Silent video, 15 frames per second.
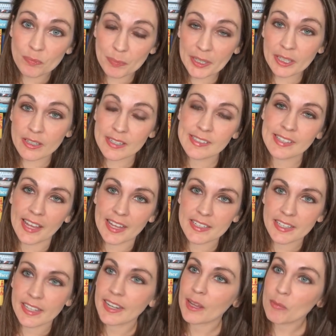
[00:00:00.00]
bigger
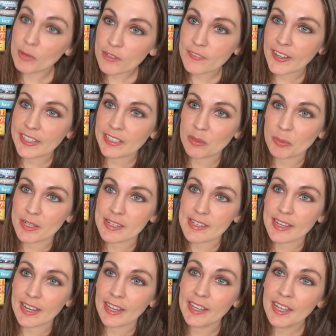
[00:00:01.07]
set, and I will find it one
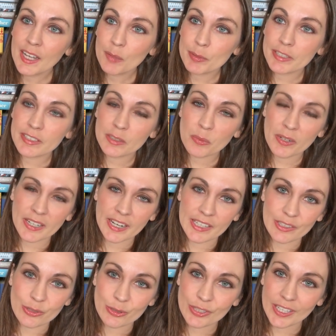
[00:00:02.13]
day, but this is the one I
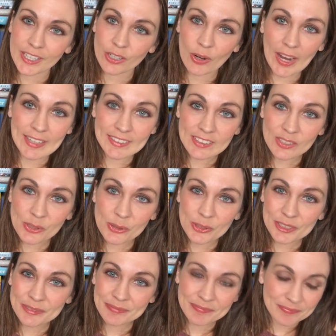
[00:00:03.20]
used in grad
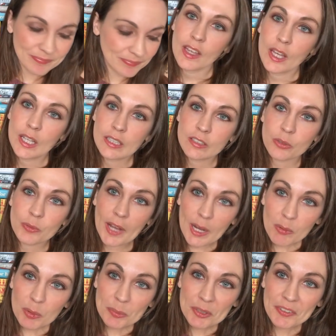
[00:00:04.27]
school. So now
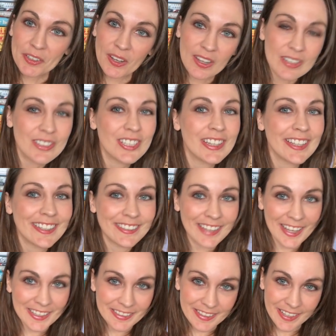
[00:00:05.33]
we're moving on to the
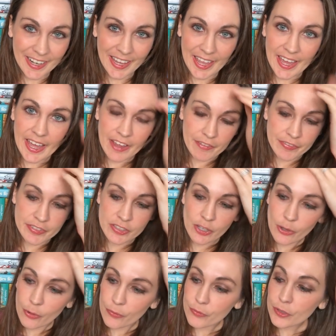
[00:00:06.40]
sets that I have.
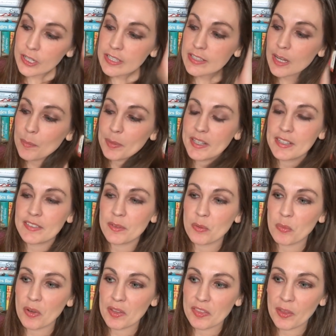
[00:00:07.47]
So first up is
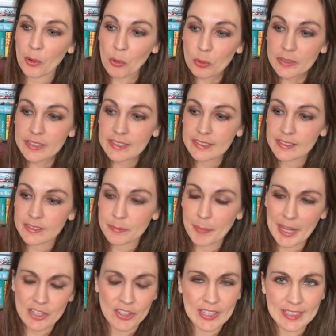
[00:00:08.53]
what the oldest
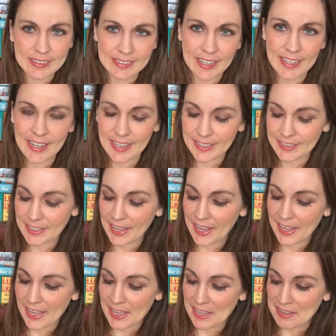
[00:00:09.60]
matching set I
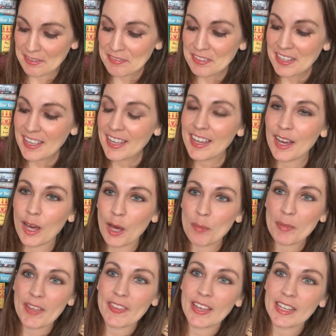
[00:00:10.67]
have, um,
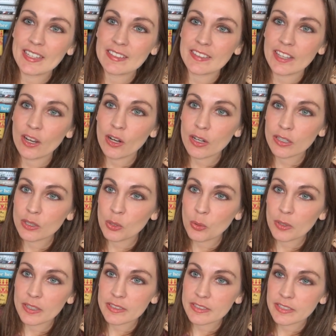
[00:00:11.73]
and that is the
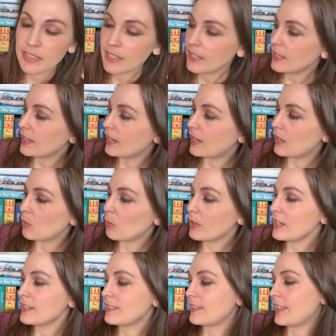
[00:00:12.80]
Harcourt, uh, what
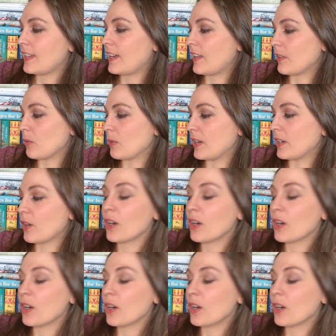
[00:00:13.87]
is the other one?